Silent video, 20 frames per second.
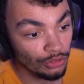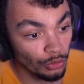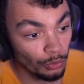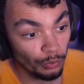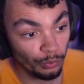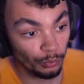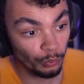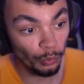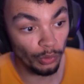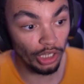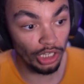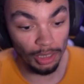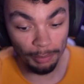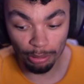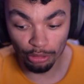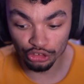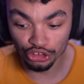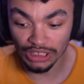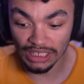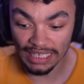so we're going to
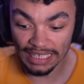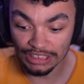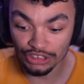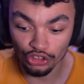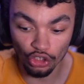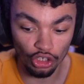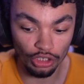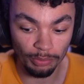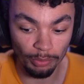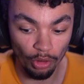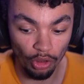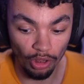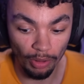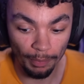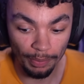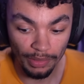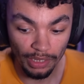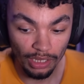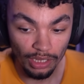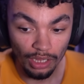push the Discord more.
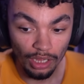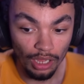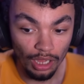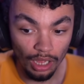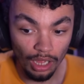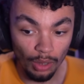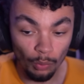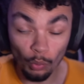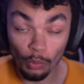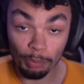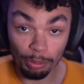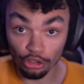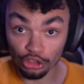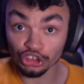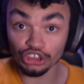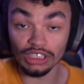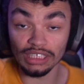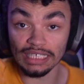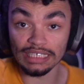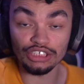We'll
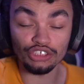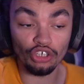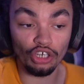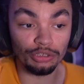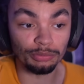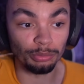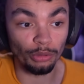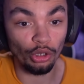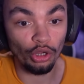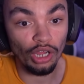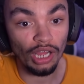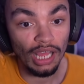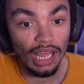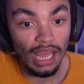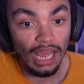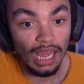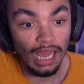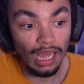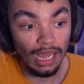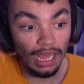push the Discord more.
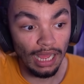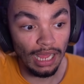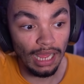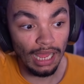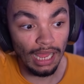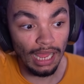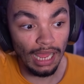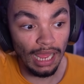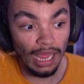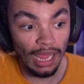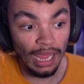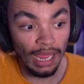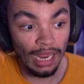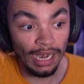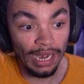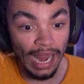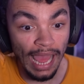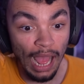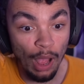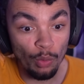
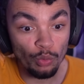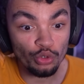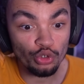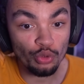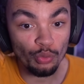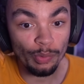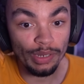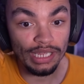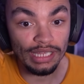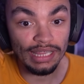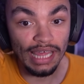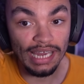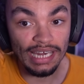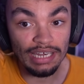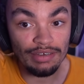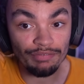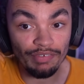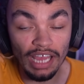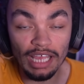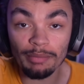And how do we then
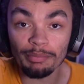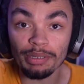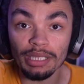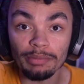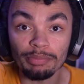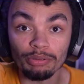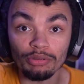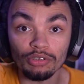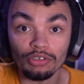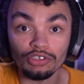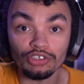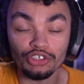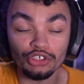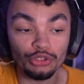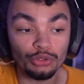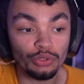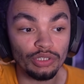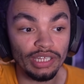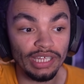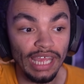invite people
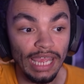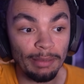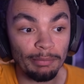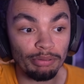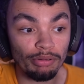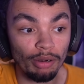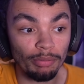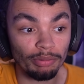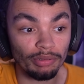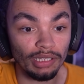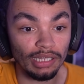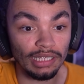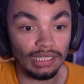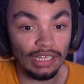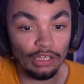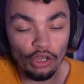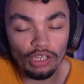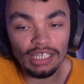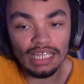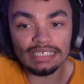to the game properly?
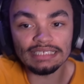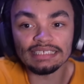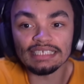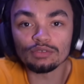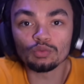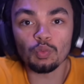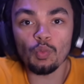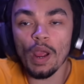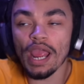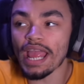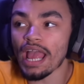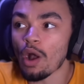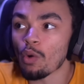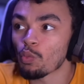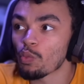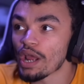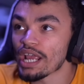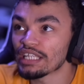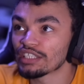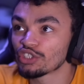Like, unless there's way a
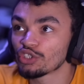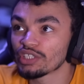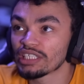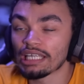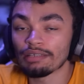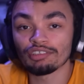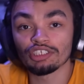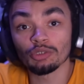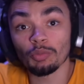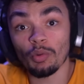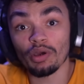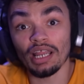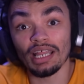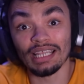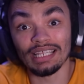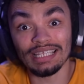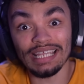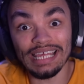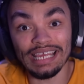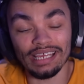way to give someone a
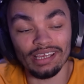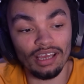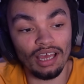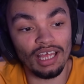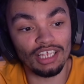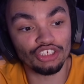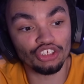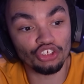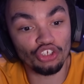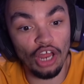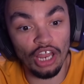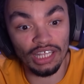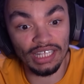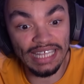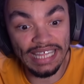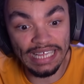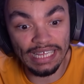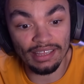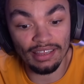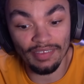link, a, a
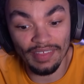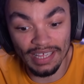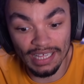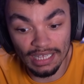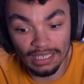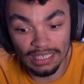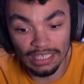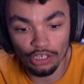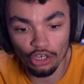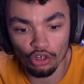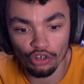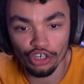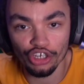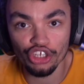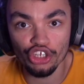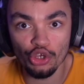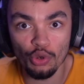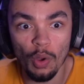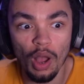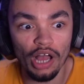link that they click or a
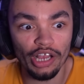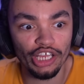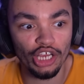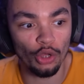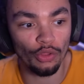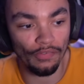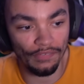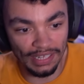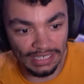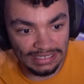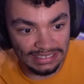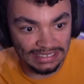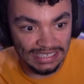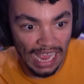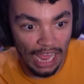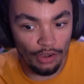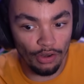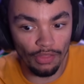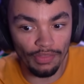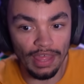QR code that they
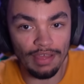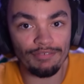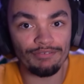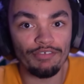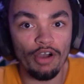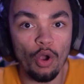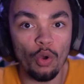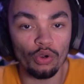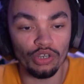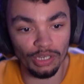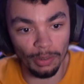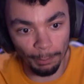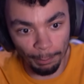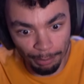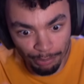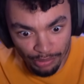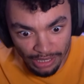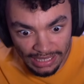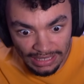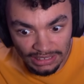scan on their phone that
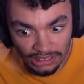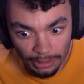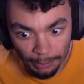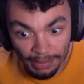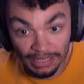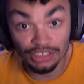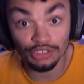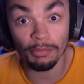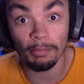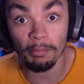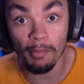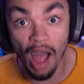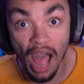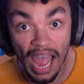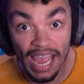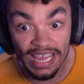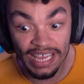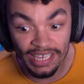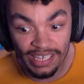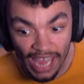brings them into
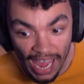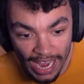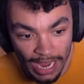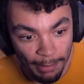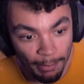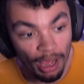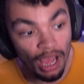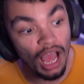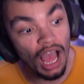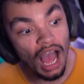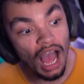my game,